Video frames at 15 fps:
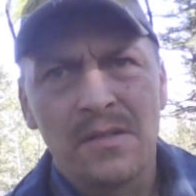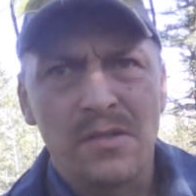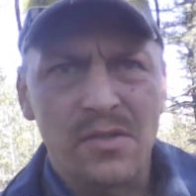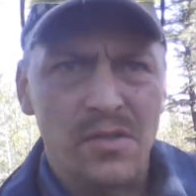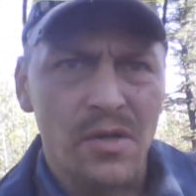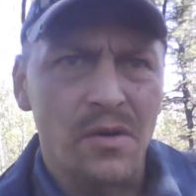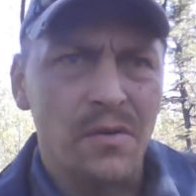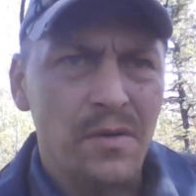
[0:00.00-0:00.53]

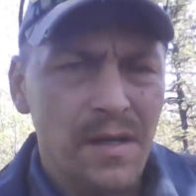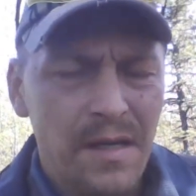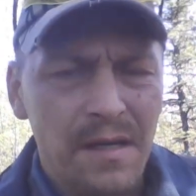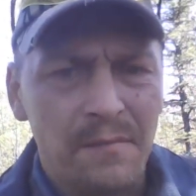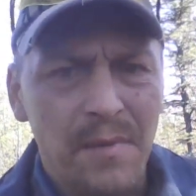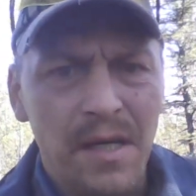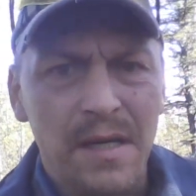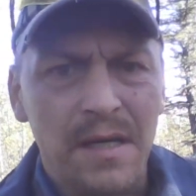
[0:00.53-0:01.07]
So
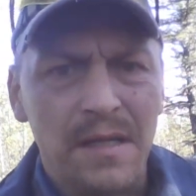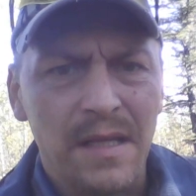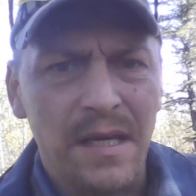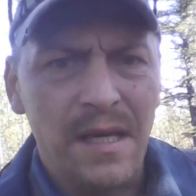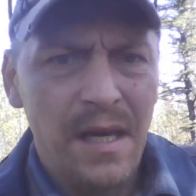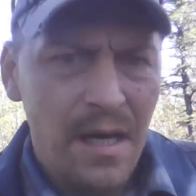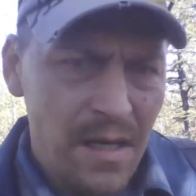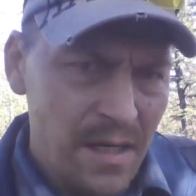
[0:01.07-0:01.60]

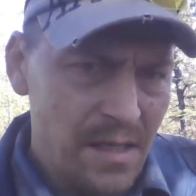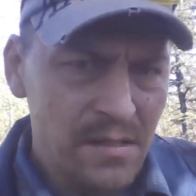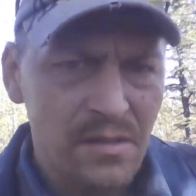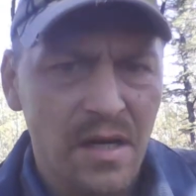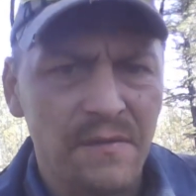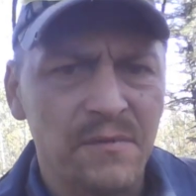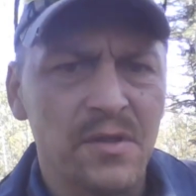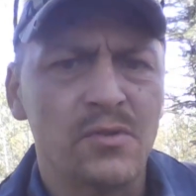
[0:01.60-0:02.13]
immediately he's
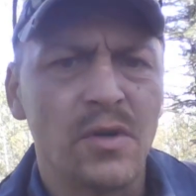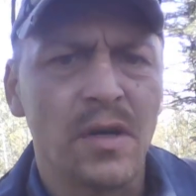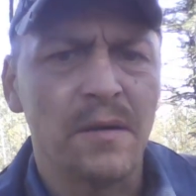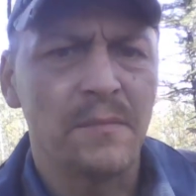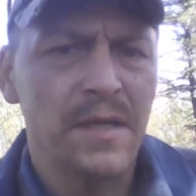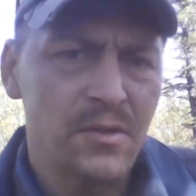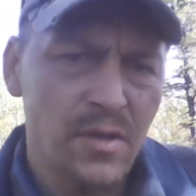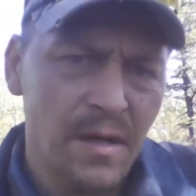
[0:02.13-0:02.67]
off the
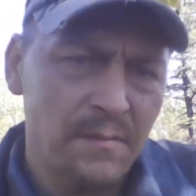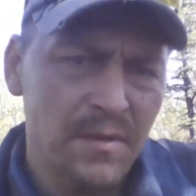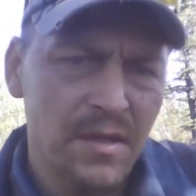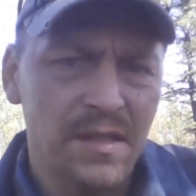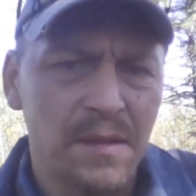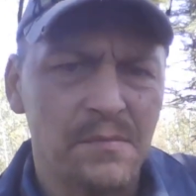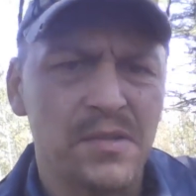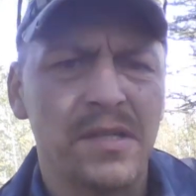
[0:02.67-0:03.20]
drum. He dropped the
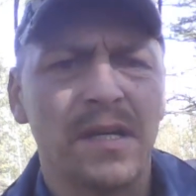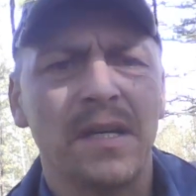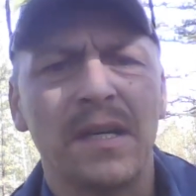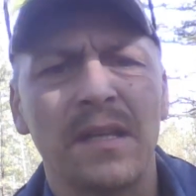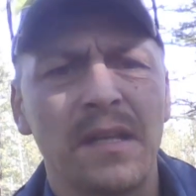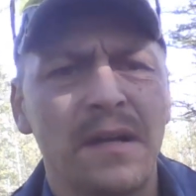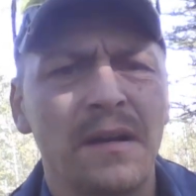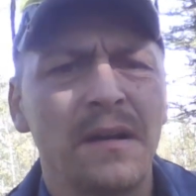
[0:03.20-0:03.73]
dipstick
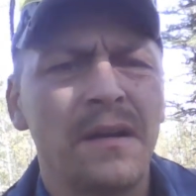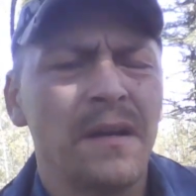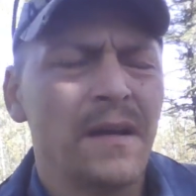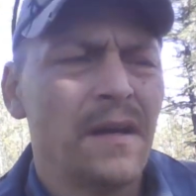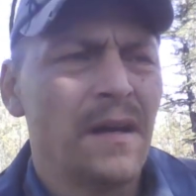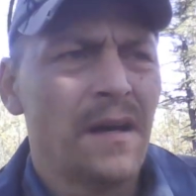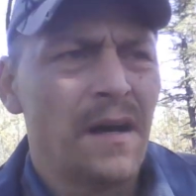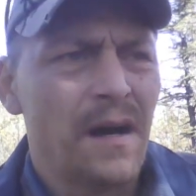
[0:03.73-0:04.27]
in there.
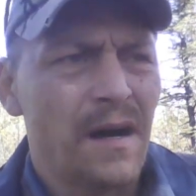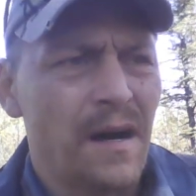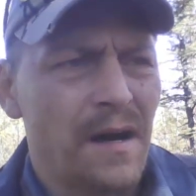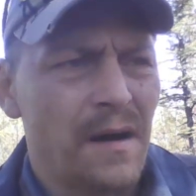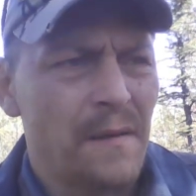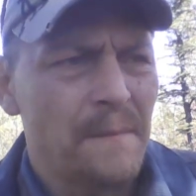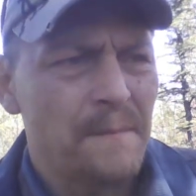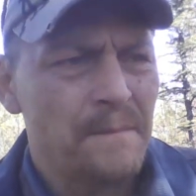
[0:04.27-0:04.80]

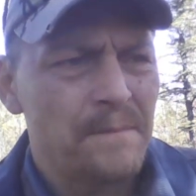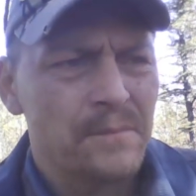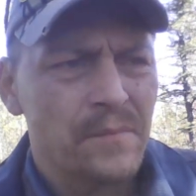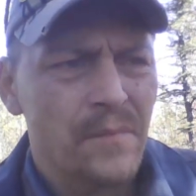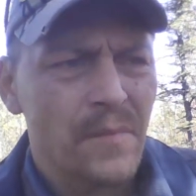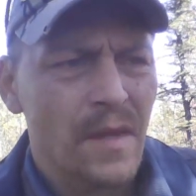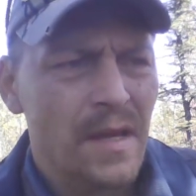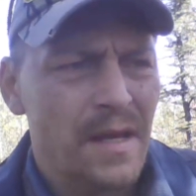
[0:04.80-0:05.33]
Um,
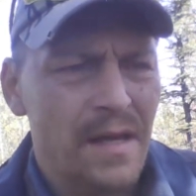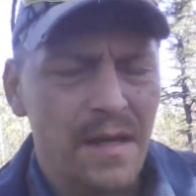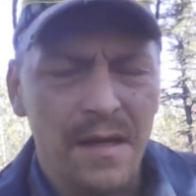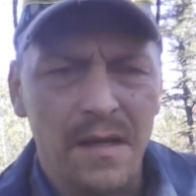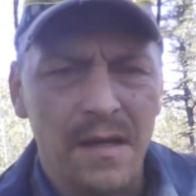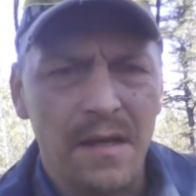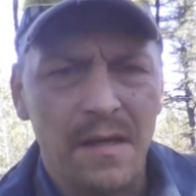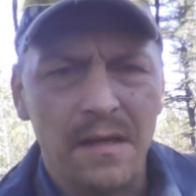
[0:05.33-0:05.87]

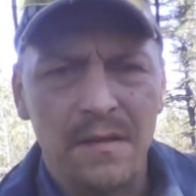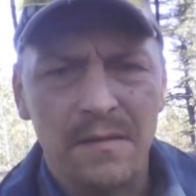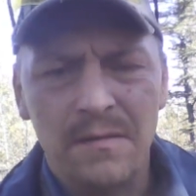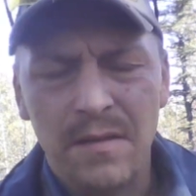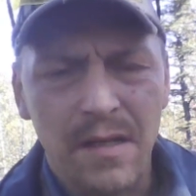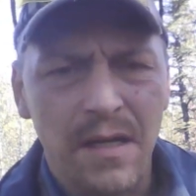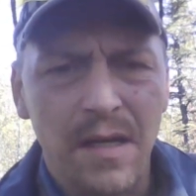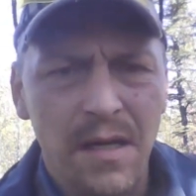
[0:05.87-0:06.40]
it,
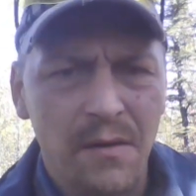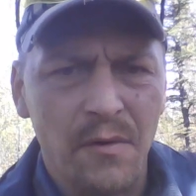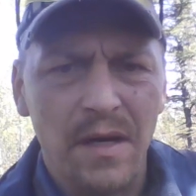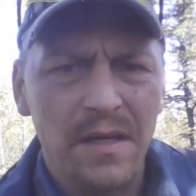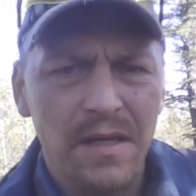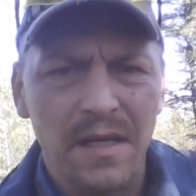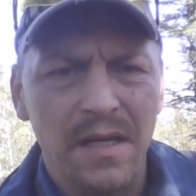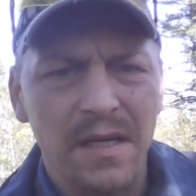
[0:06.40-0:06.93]
anyway,
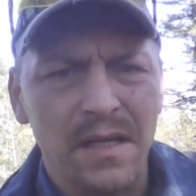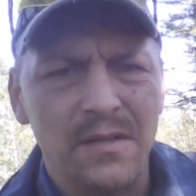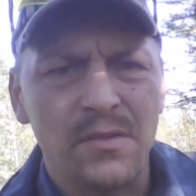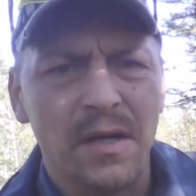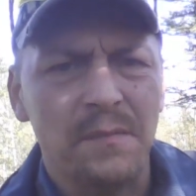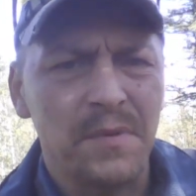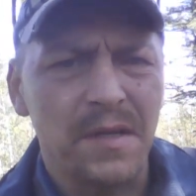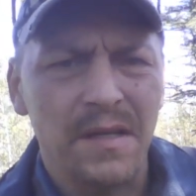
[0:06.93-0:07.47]
he, he
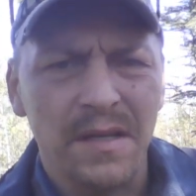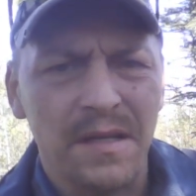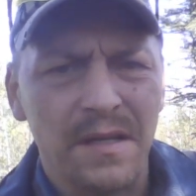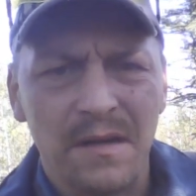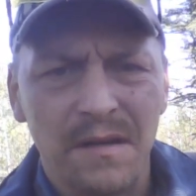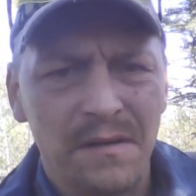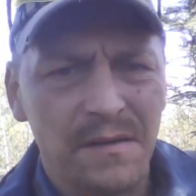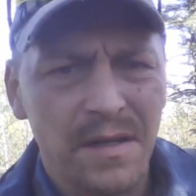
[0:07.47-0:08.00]
dropped it in
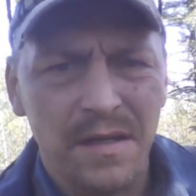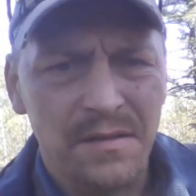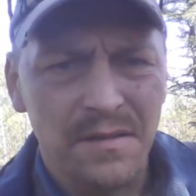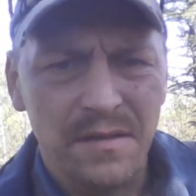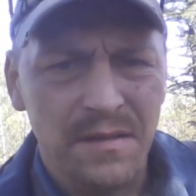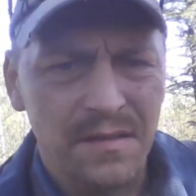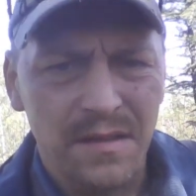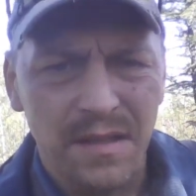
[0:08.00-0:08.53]
there and
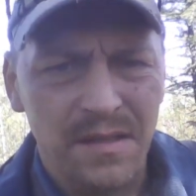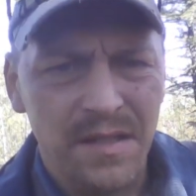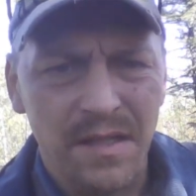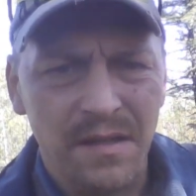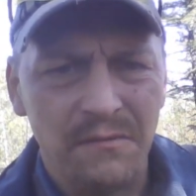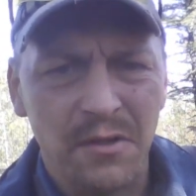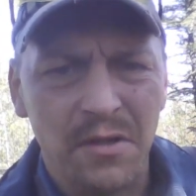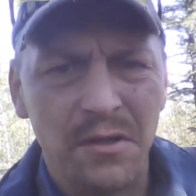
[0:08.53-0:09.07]
didn't
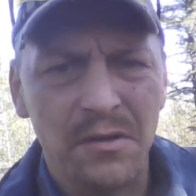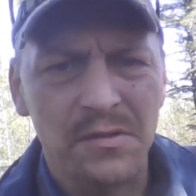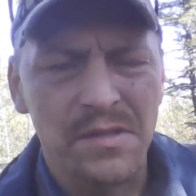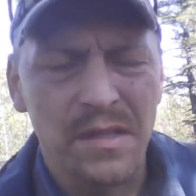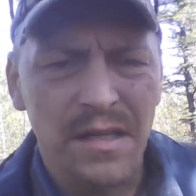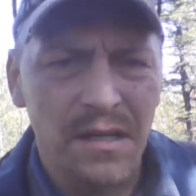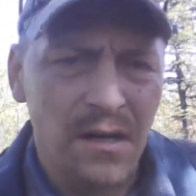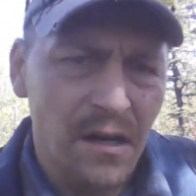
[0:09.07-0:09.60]
even close the
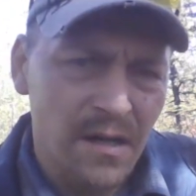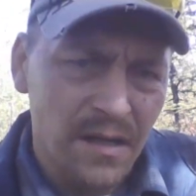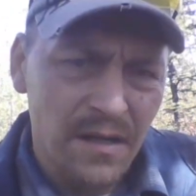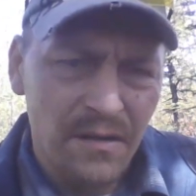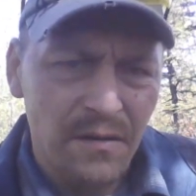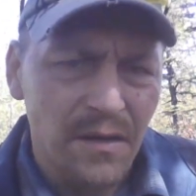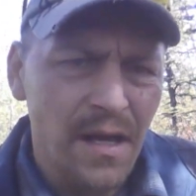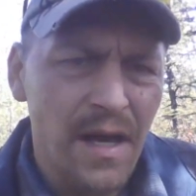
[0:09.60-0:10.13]
lid on it
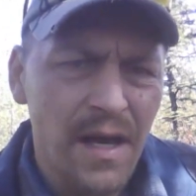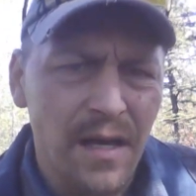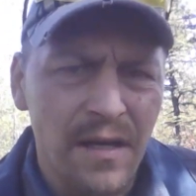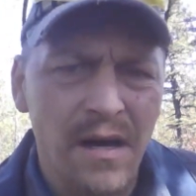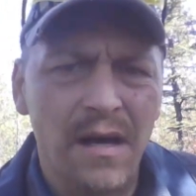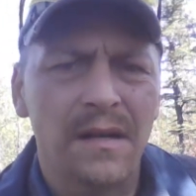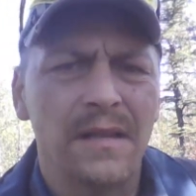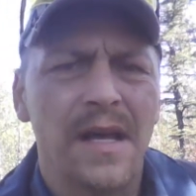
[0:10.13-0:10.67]
and
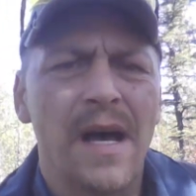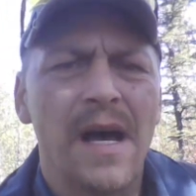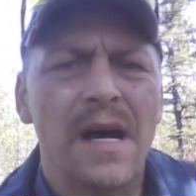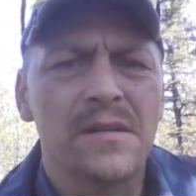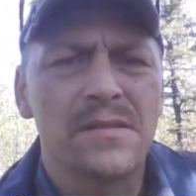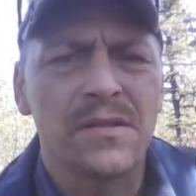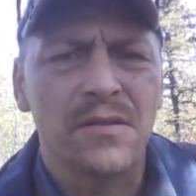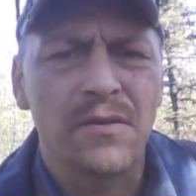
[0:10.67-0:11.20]
got in the
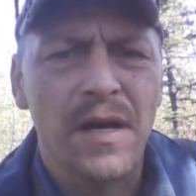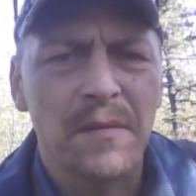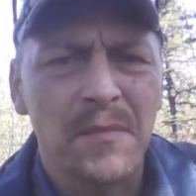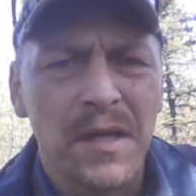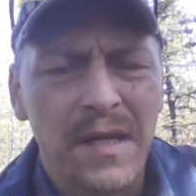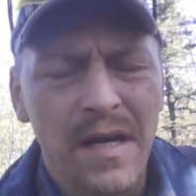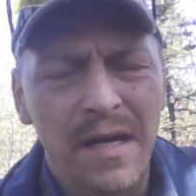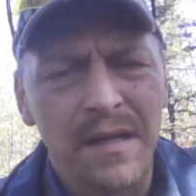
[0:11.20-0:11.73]
house and grabbed
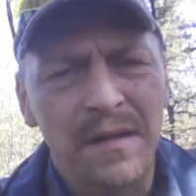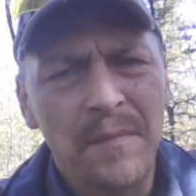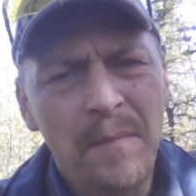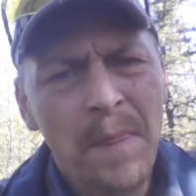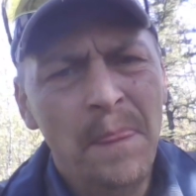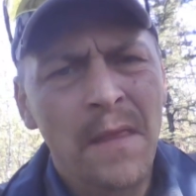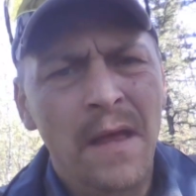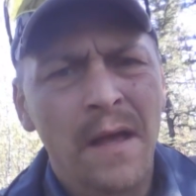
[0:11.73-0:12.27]
the gun.
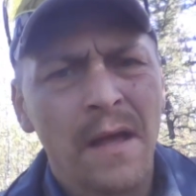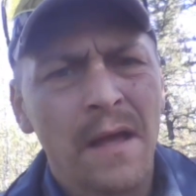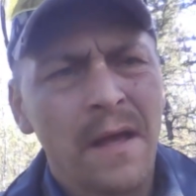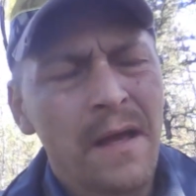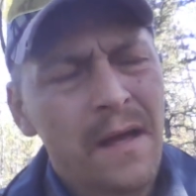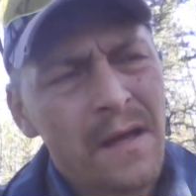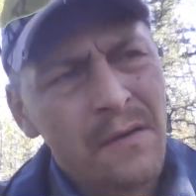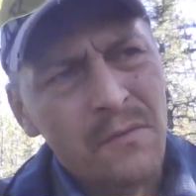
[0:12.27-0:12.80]

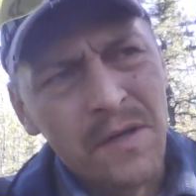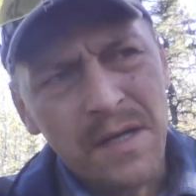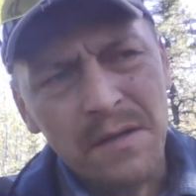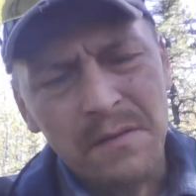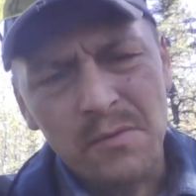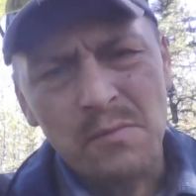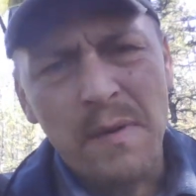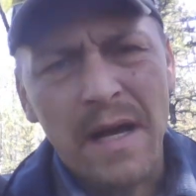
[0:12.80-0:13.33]
When he
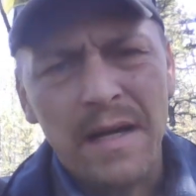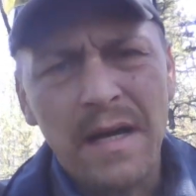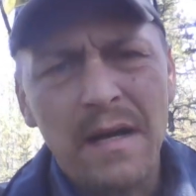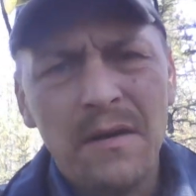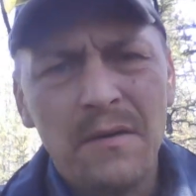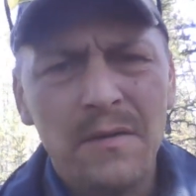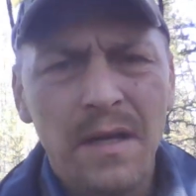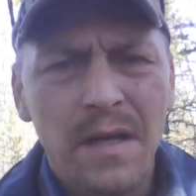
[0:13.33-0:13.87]
comes back out,